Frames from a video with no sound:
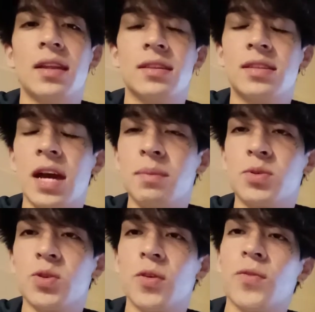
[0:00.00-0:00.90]

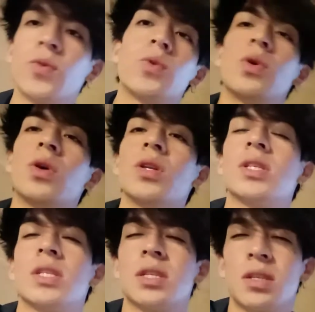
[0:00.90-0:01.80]
types of
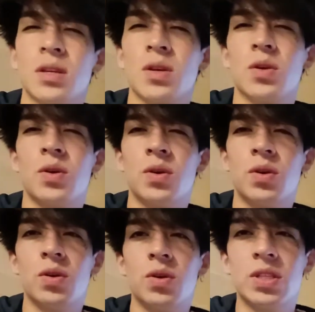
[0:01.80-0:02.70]
words
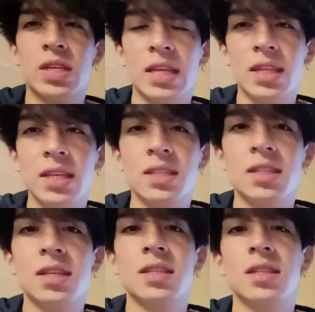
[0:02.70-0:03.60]
or
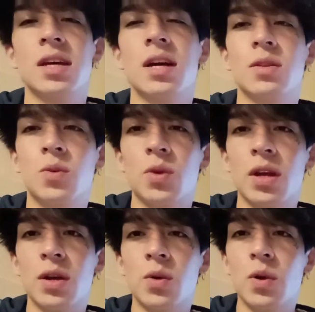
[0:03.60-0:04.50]
sentences that we
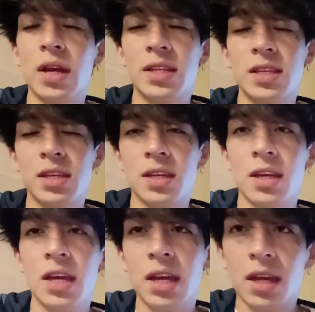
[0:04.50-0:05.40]
are writing
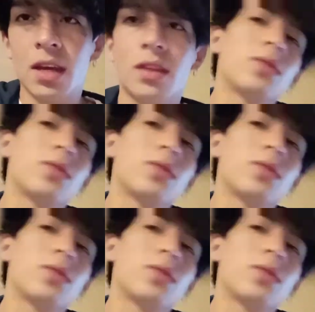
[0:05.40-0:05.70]
in